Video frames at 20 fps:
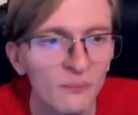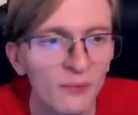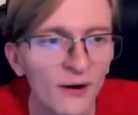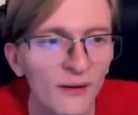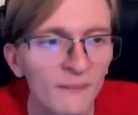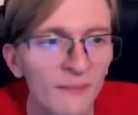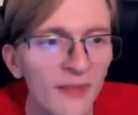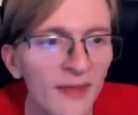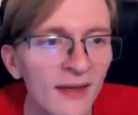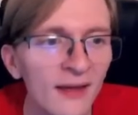
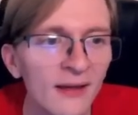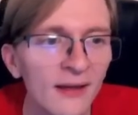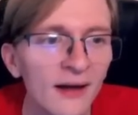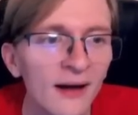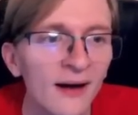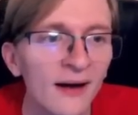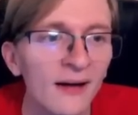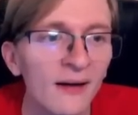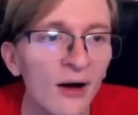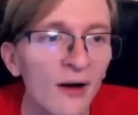but
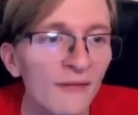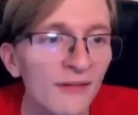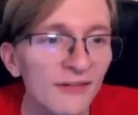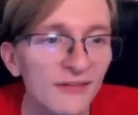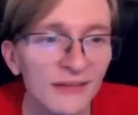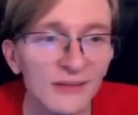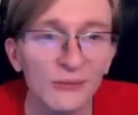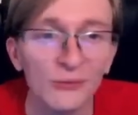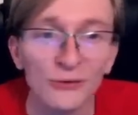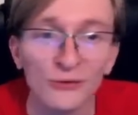
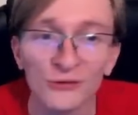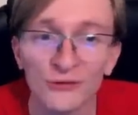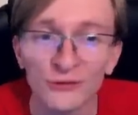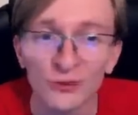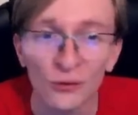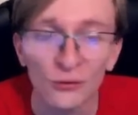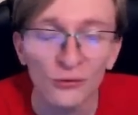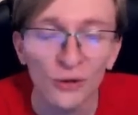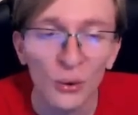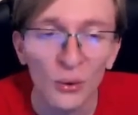obviously we're
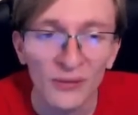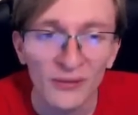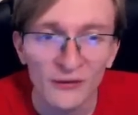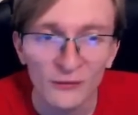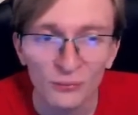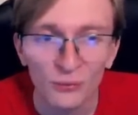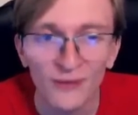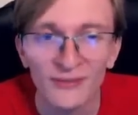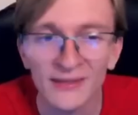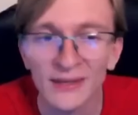so low at this
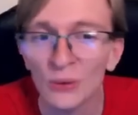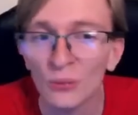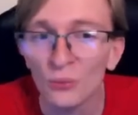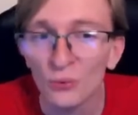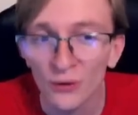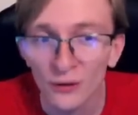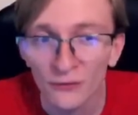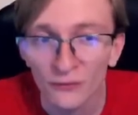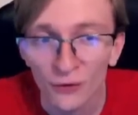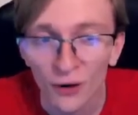point that it
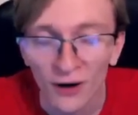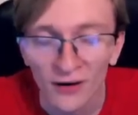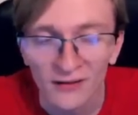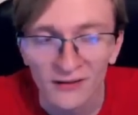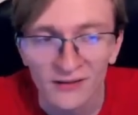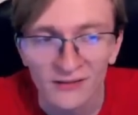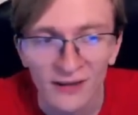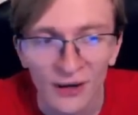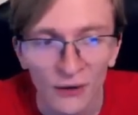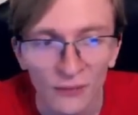would have knocked
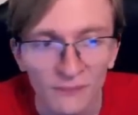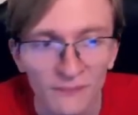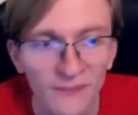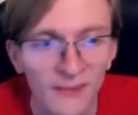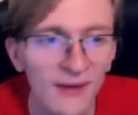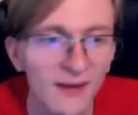us out.